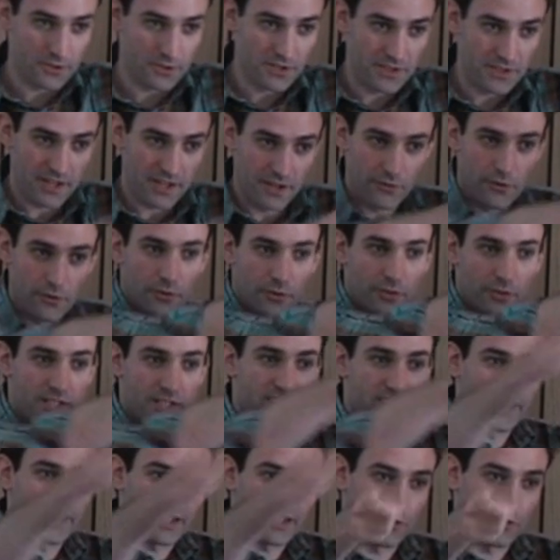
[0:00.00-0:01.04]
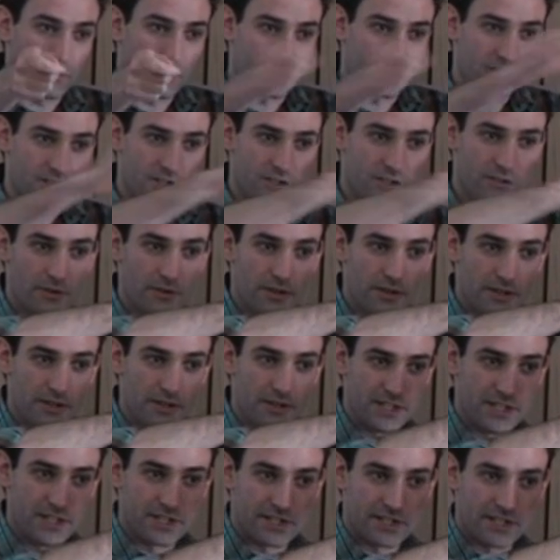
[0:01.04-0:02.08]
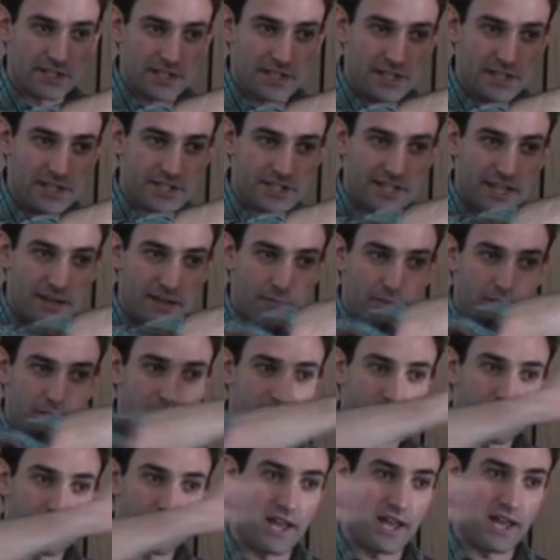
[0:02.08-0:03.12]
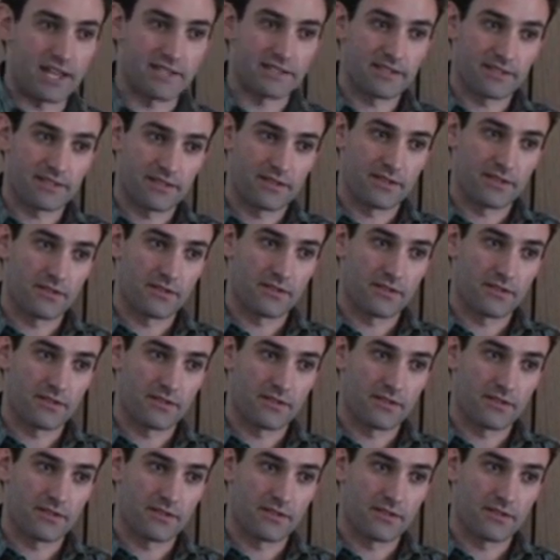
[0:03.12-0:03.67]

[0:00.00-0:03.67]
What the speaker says: auction, then you go to the second auction. So each sample is a pass.